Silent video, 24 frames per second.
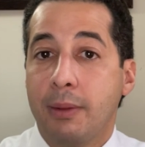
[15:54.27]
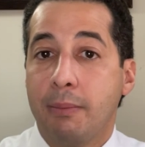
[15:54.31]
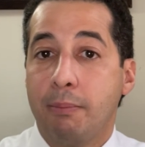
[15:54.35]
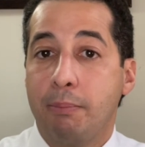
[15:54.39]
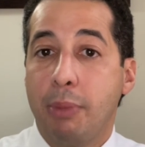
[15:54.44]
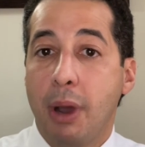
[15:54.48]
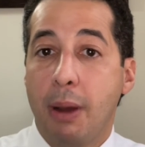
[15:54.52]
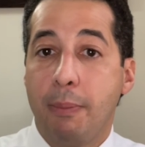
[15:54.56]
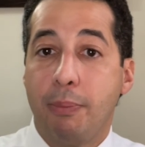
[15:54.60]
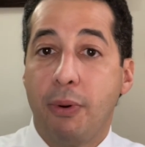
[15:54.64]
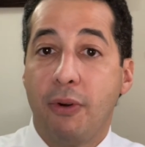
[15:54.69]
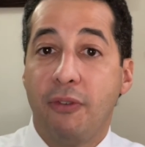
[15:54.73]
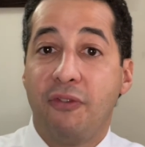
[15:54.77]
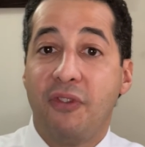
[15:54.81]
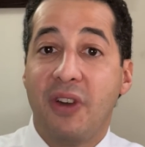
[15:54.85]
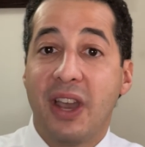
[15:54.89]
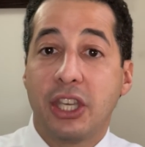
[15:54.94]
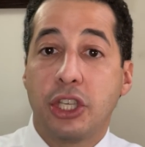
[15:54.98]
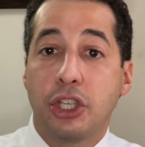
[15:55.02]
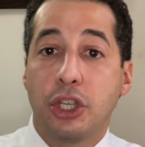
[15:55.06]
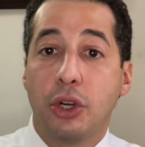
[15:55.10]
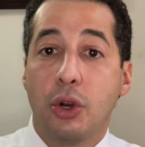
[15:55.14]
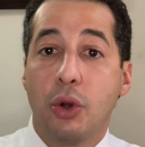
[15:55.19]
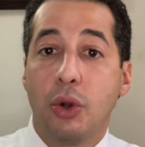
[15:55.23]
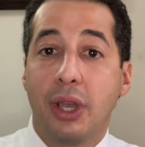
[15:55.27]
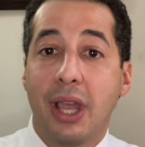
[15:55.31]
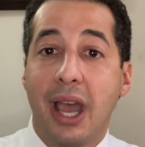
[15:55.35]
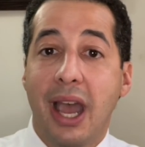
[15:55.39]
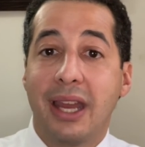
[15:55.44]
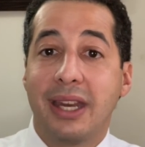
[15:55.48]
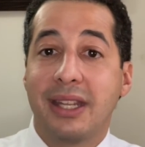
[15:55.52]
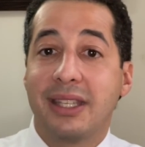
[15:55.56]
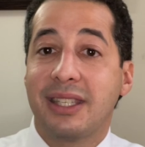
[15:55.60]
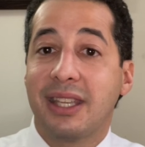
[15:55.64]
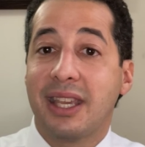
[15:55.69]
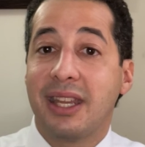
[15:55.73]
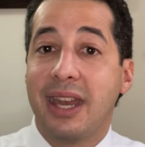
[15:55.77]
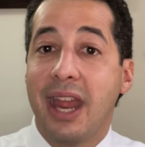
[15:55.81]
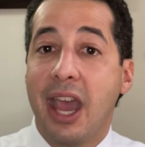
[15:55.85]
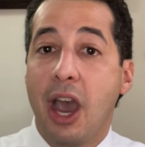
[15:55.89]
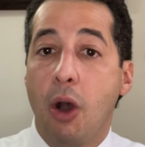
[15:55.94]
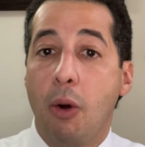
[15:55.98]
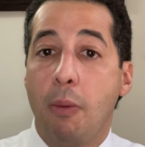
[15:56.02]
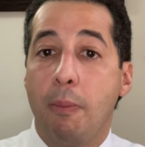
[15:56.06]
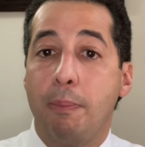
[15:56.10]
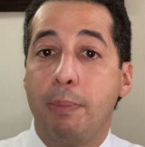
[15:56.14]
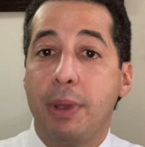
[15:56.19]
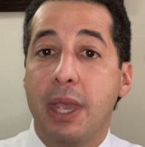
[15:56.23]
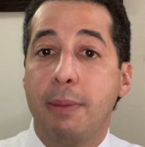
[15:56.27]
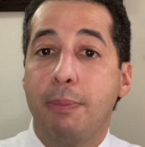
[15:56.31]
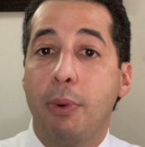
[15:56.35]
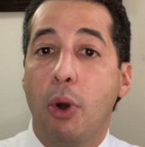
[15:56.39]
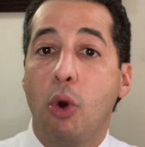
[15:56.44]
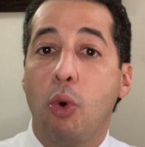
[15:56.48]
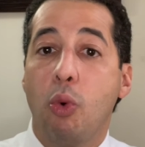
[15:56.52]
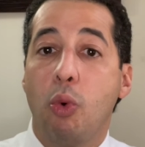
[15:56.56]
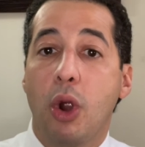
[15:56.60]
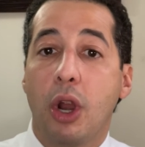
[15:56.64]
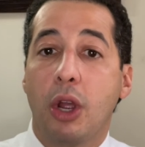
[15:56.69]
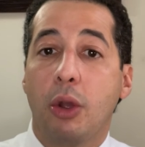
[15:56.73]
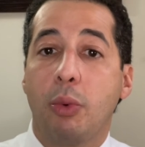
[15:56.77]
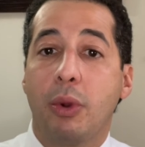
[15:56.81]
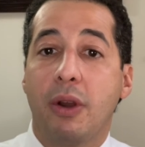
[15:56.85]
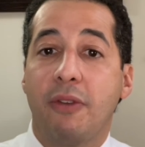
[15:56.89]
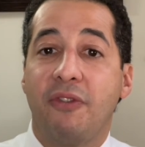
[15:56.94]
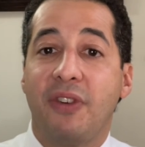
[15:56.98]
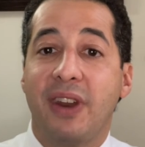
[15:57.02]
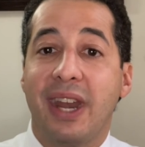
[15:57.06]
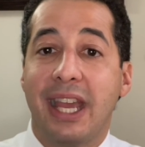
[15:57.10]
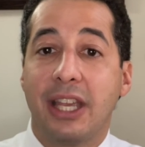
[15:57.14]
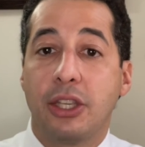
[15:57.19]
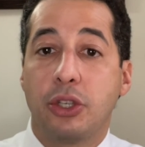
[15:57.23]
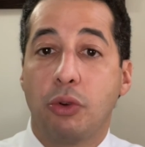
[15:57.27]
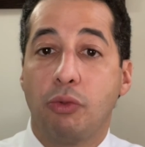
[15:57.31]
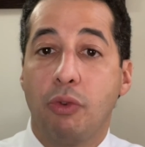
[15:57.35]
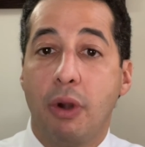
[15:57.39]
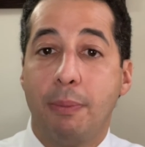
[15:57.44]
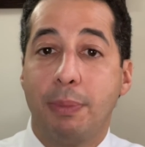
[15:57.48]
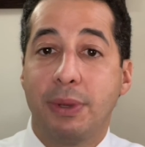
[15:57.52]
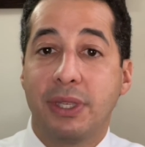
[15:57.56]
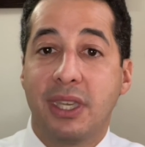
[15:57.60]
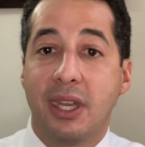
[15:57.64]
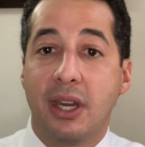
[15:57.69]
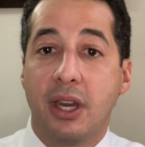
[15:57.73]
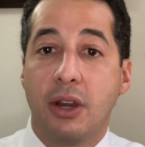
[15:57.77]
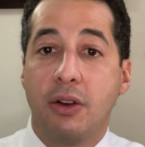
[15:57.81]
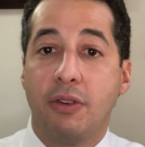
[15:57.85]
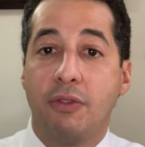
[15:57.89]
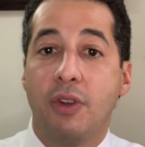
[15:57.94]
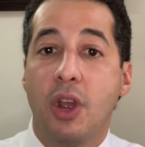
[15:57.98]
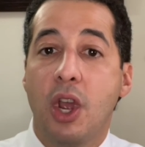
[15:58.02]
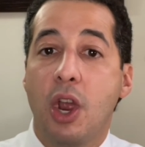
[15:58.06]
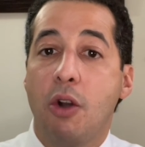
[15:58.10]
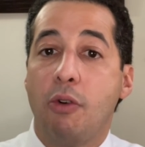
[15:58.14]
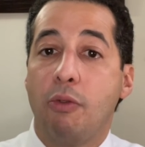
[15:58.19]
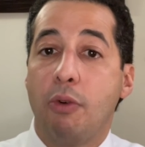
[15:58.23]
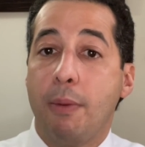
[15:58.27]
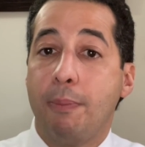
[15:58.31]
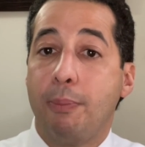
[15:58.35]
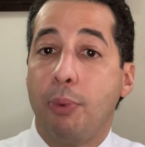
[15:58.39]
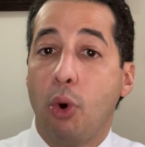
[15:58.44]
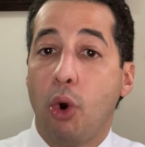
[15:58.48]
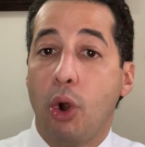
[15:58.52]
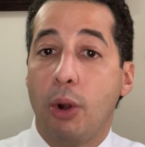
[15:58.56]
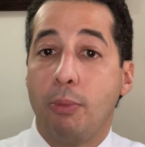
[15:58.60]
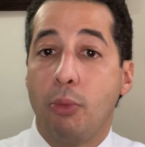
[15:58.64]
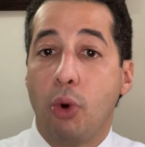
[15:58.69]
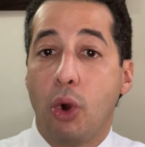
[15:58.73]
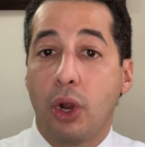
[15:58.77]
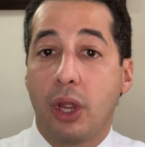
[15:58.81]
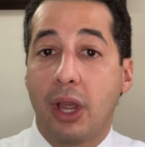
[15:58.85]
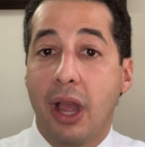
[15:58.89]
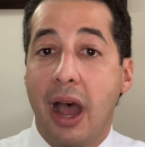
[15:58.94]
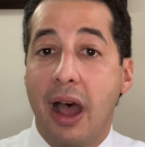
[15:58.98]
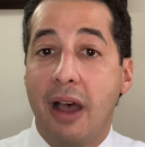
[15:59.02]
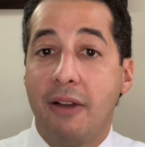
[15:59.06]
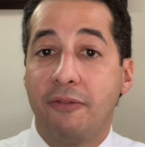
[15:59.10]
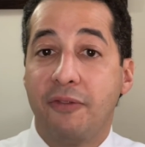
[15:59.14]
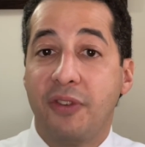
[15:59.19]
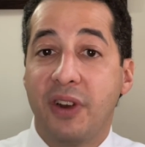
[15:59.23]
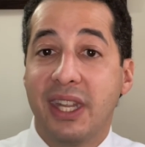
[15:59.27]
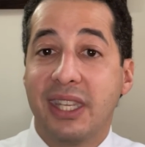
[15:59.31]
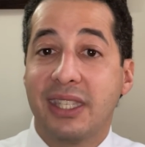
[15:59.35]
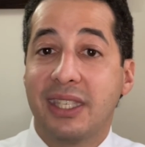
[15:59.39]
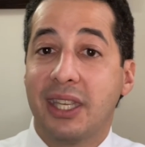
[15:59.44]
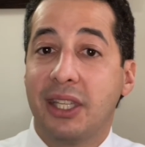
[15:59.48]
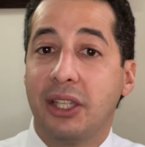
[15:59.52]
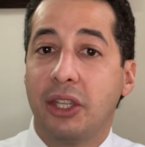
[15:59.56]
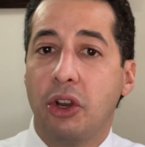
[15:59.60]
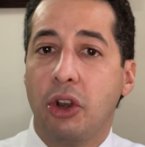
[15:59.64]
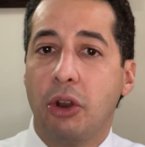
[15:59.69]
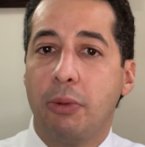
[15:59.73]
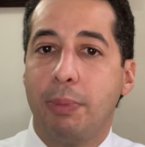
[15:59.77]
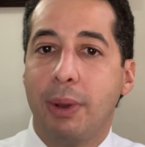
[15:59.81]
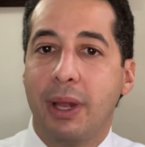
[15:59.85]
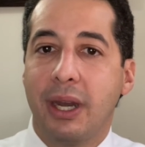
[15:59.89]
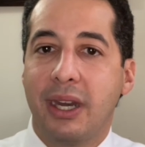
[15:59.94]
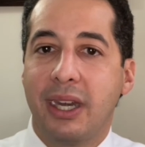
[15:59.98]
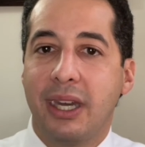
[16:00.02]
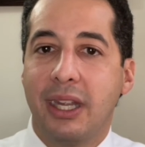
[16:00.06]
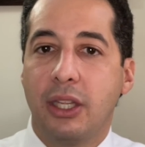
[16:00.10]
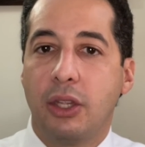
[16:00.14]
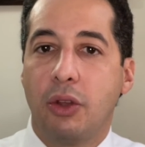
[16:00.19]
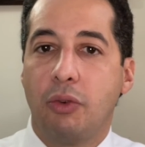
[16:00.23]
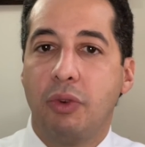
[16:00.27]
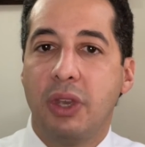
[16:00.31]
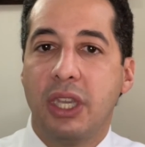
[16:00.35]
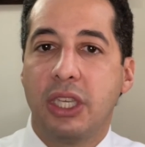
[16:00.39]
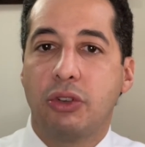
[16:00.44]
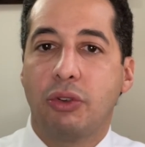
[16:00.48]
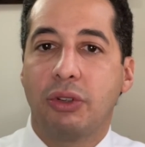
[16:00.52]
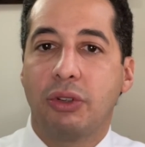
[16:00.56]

But professional guidance can help. People who work with a financial representative report more confidence in their ability to reach